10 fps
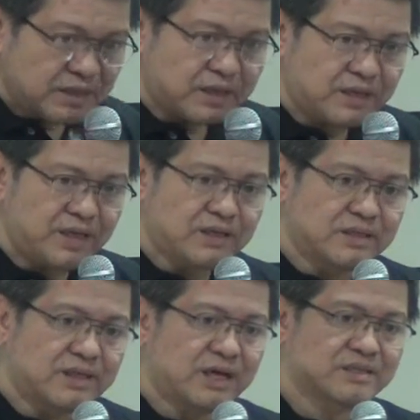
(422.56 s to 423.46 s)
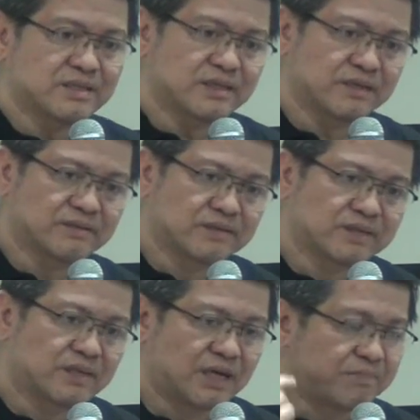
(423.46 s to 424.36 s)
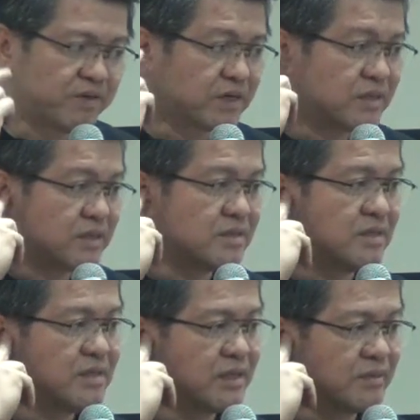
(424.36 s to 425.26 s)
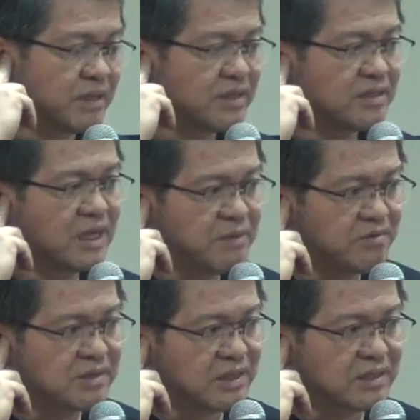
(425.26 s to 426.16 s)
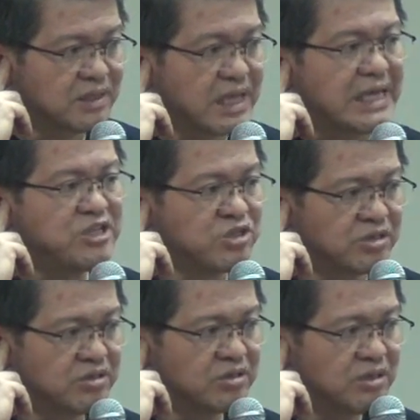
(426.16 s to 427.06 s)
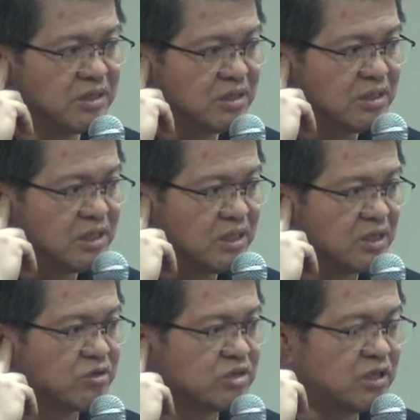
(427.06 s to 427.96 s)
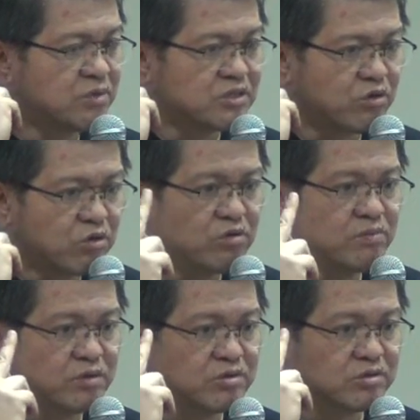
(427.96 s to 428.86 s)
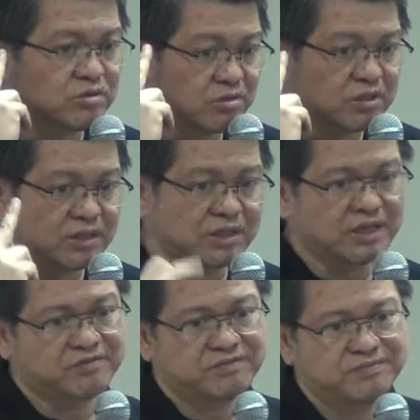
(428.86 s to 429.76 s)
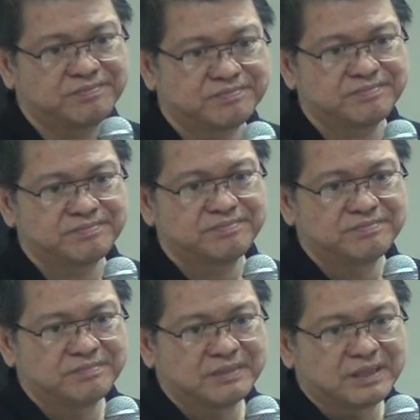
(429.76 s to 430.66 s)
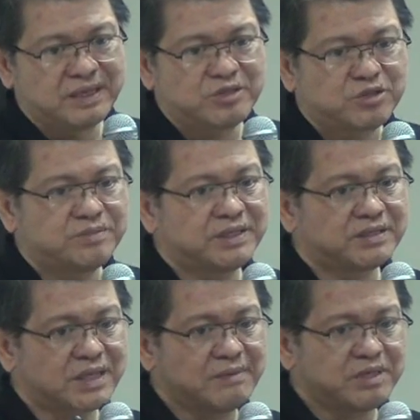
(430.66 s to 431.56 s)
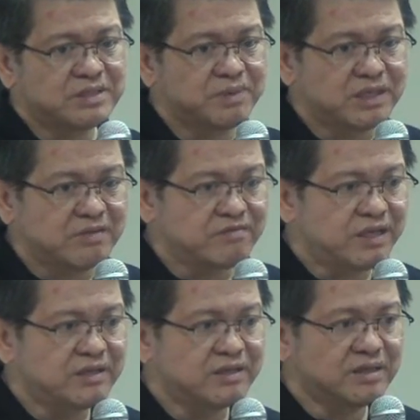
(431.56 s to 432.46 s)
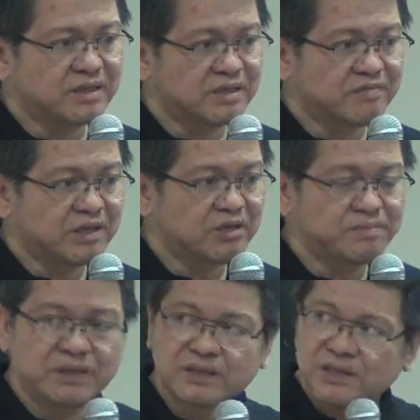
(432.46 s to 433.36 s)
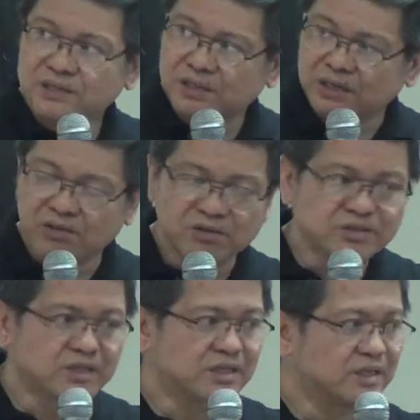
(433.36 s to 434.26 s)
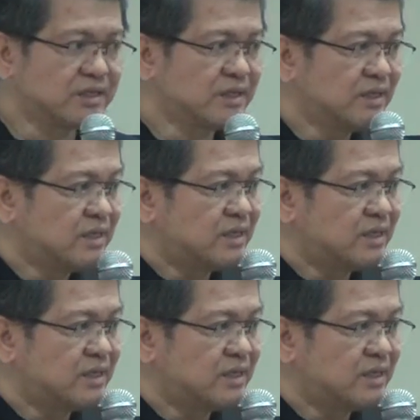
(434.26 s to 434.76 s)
and he had an accident that affected his hearing. By the time he was a teenager, he was almost totally deaf. And so by the time he has been inventing and developing these technological